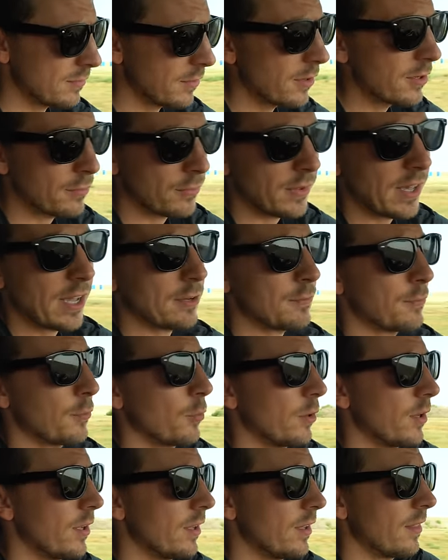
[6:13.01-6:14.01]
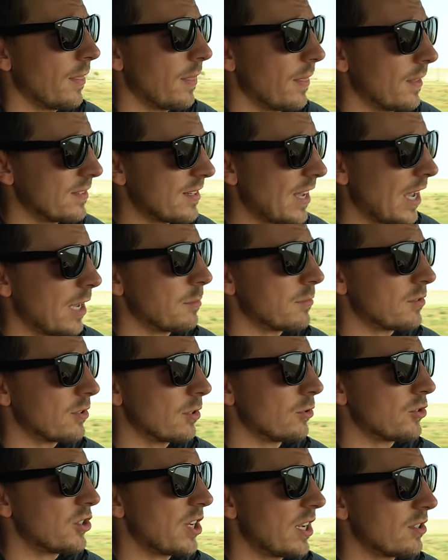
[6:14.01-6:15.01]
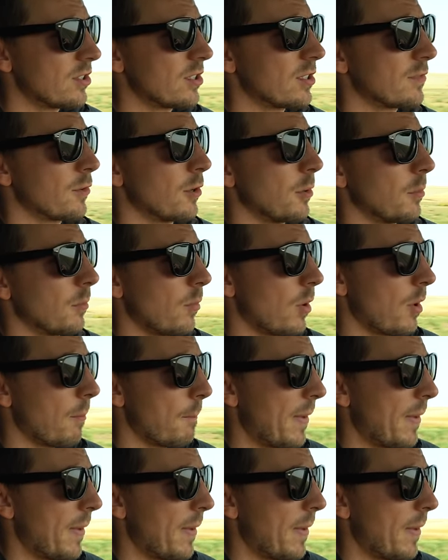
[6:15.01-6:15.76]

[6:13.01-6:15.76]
Fun fact for you, the time zone changes from